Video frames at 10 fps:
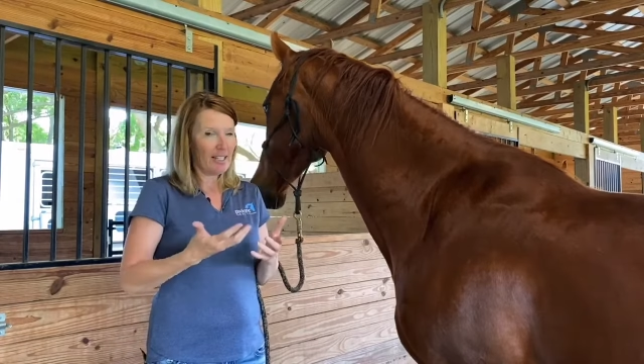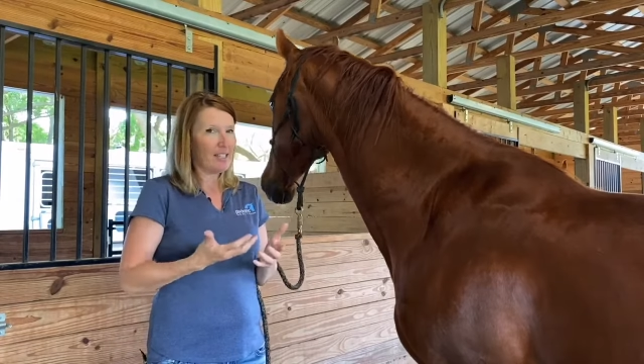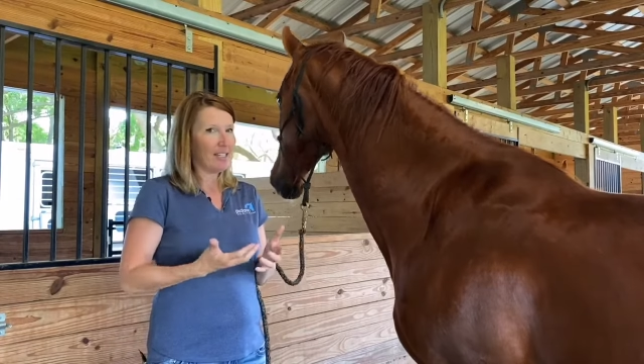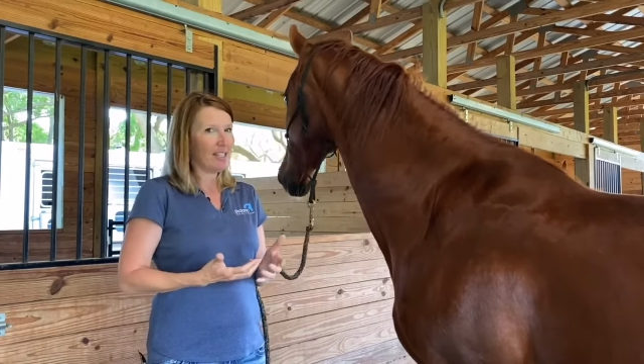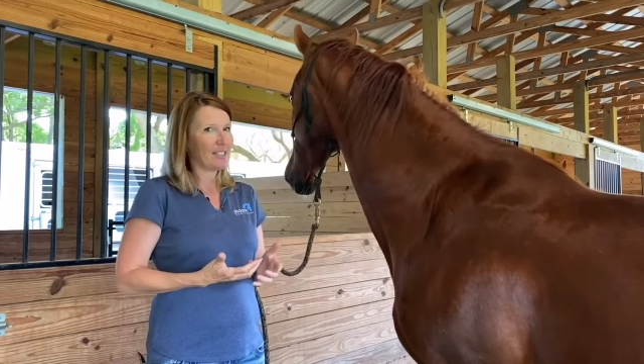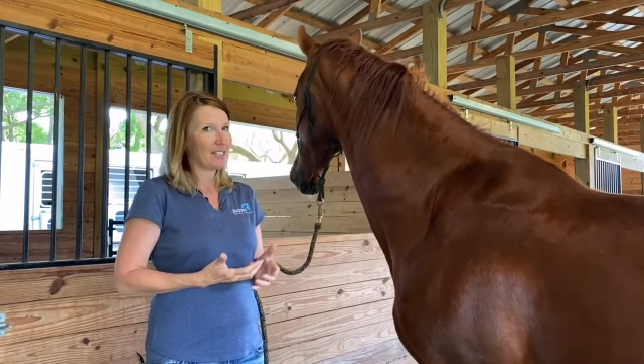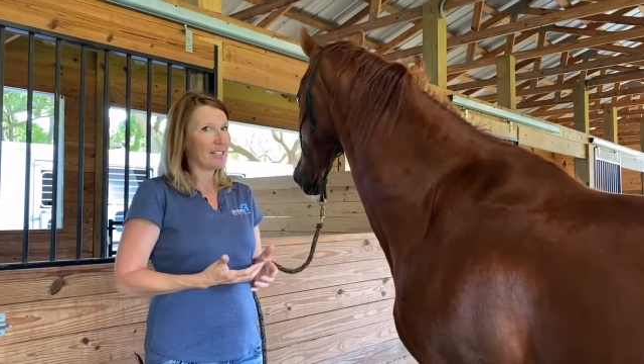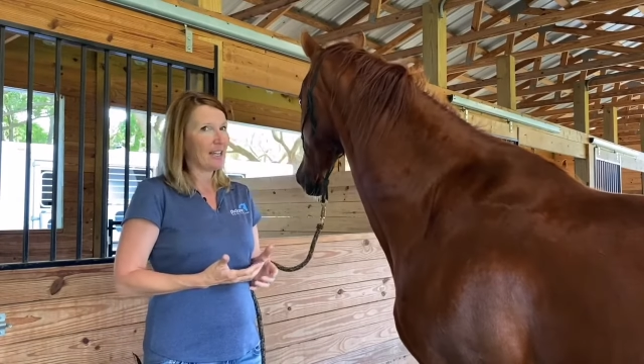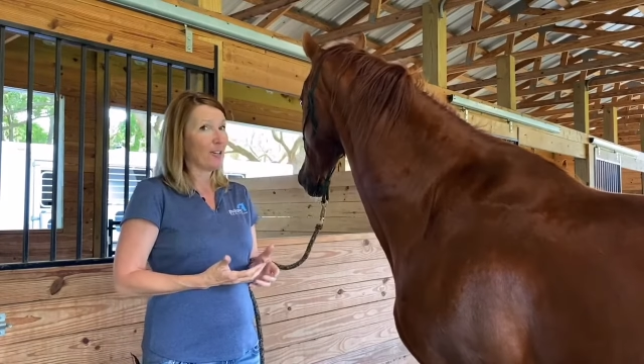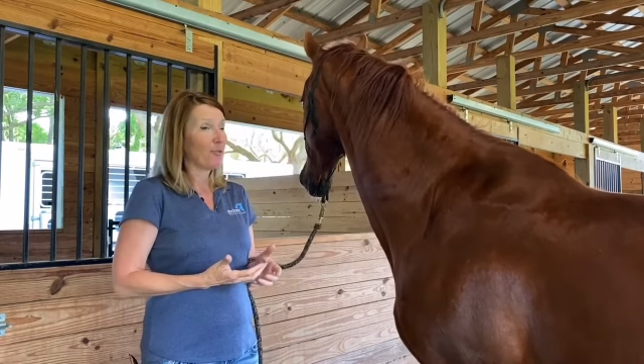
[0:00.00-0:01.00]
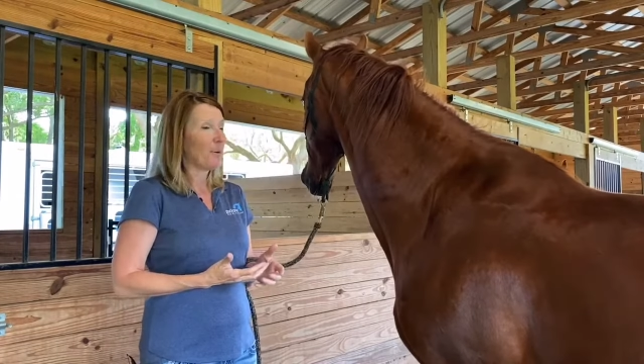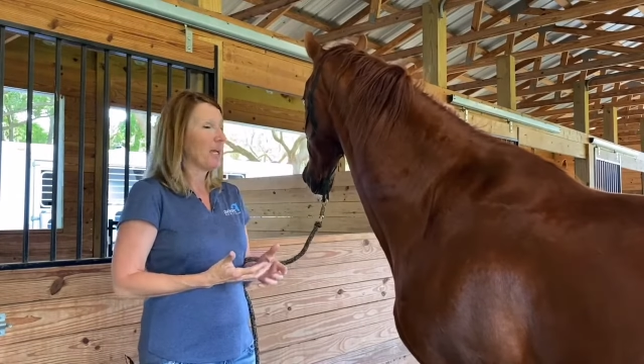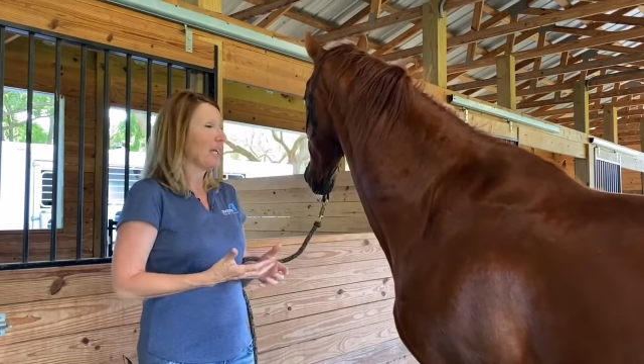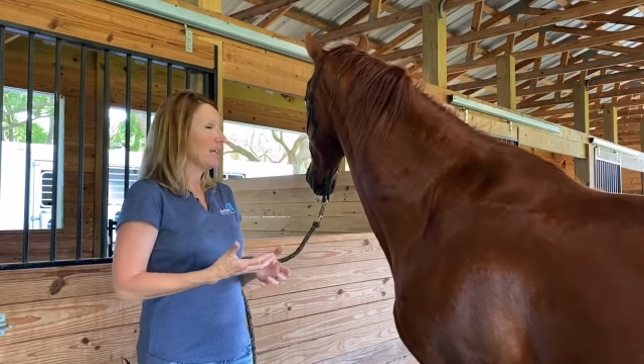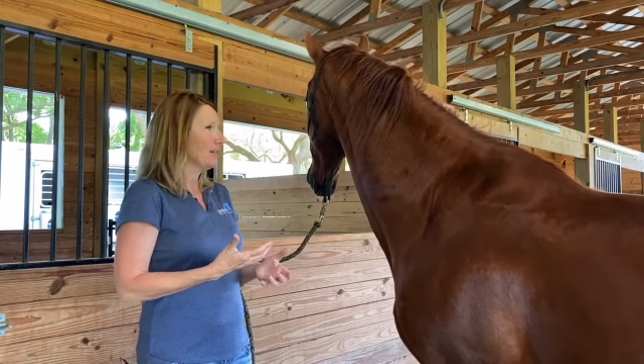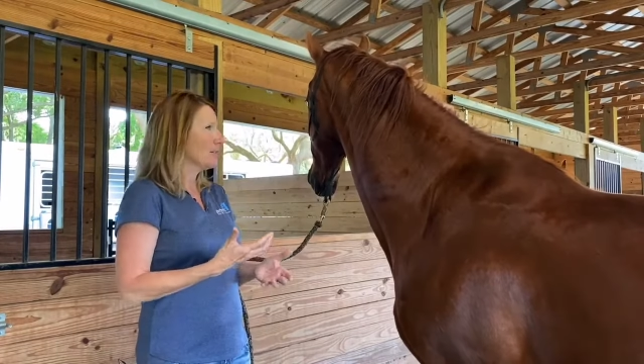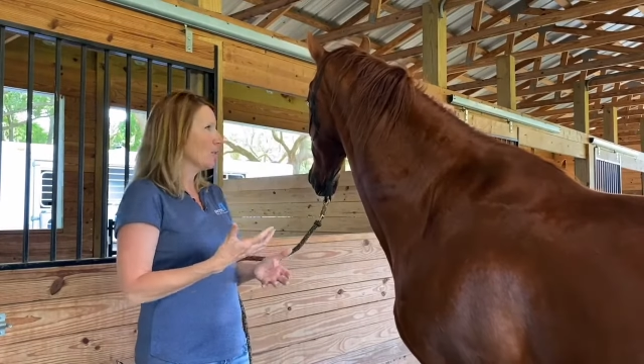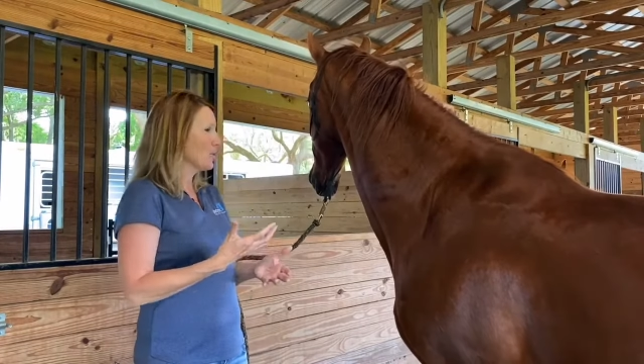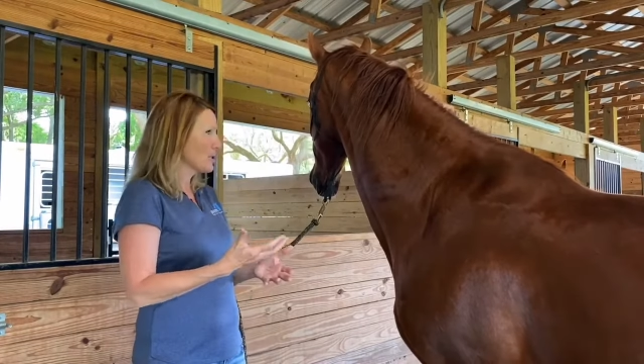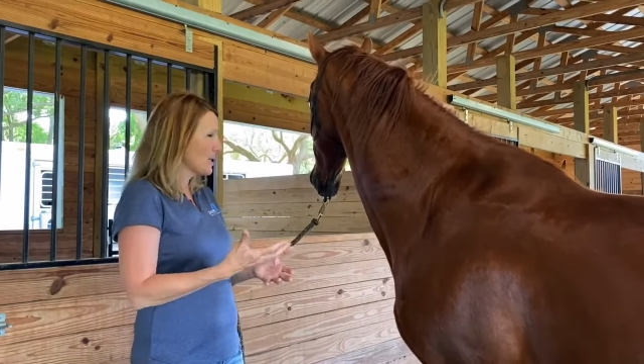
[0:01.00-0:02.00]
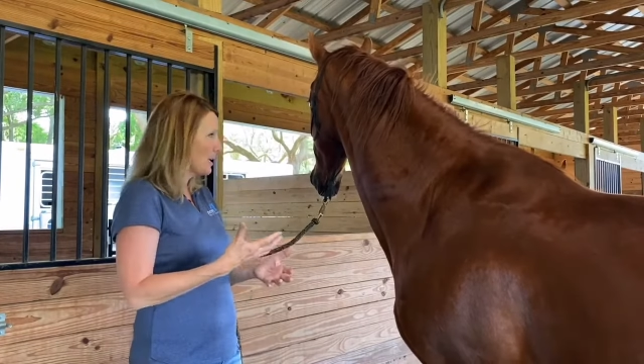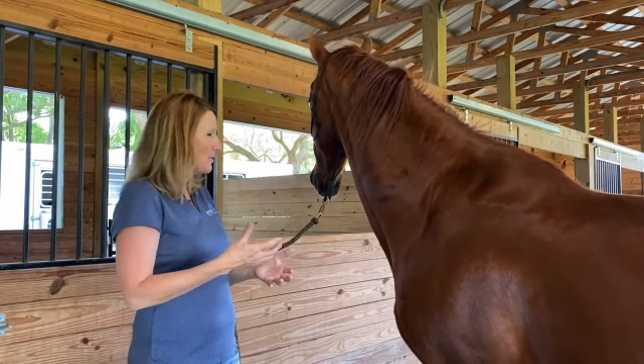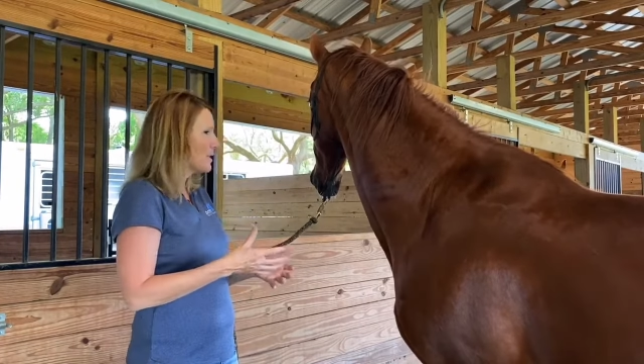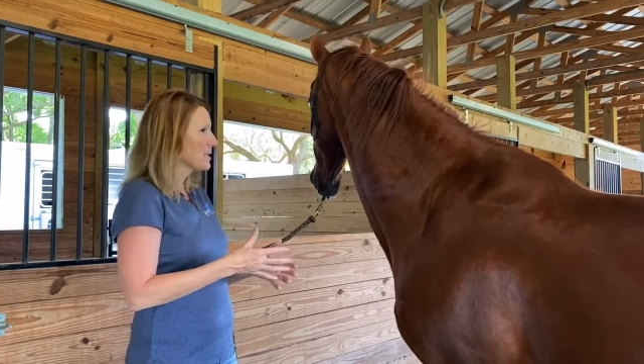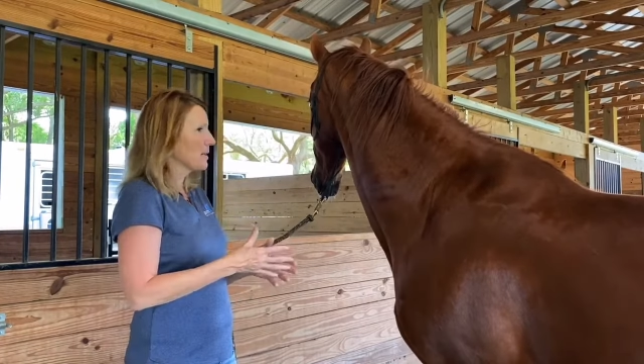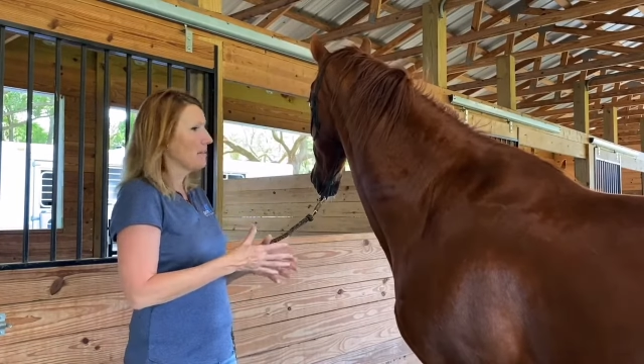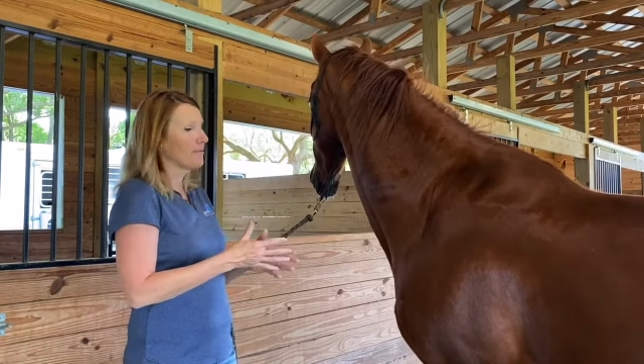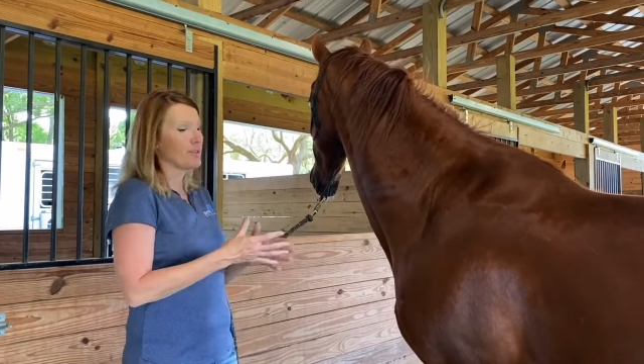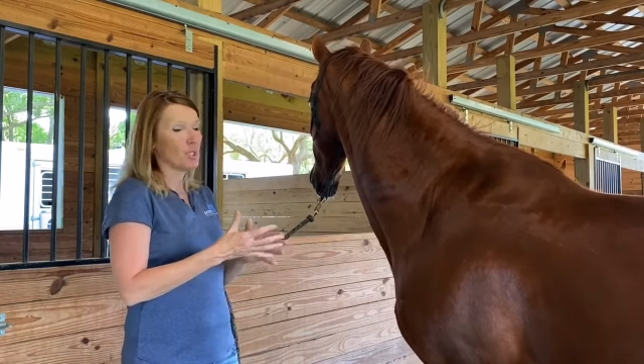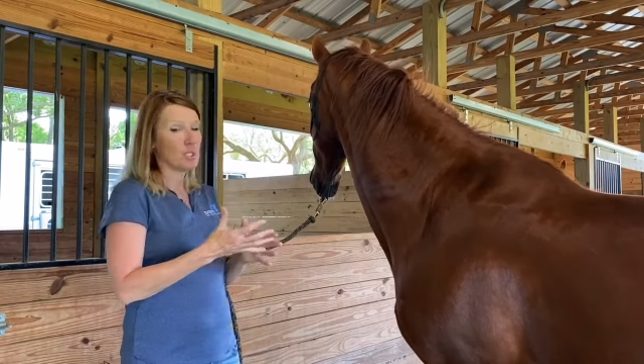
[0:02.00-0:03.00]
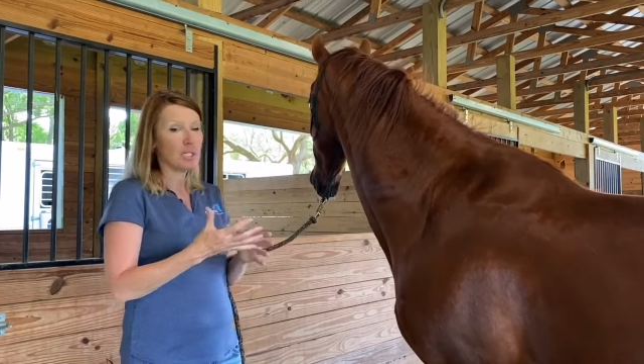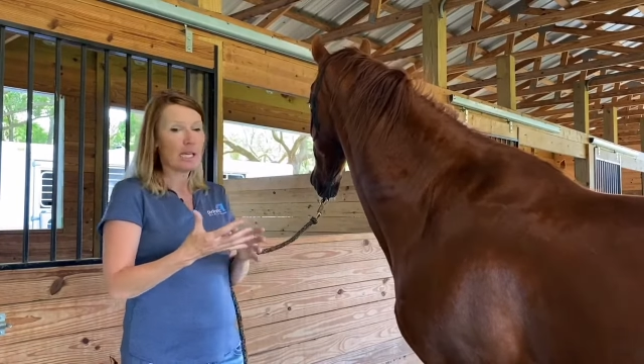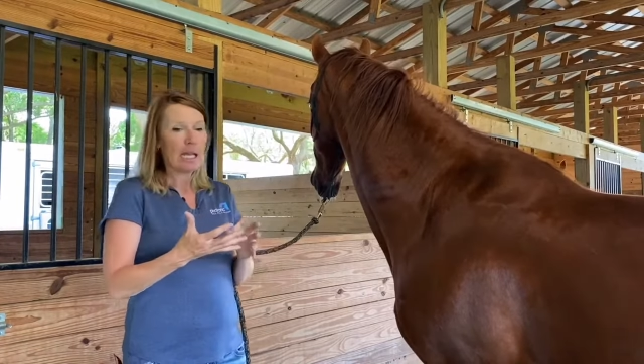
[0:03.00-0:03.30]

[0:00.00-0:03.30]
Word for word: it's a sign of pain, a sign of discomfort.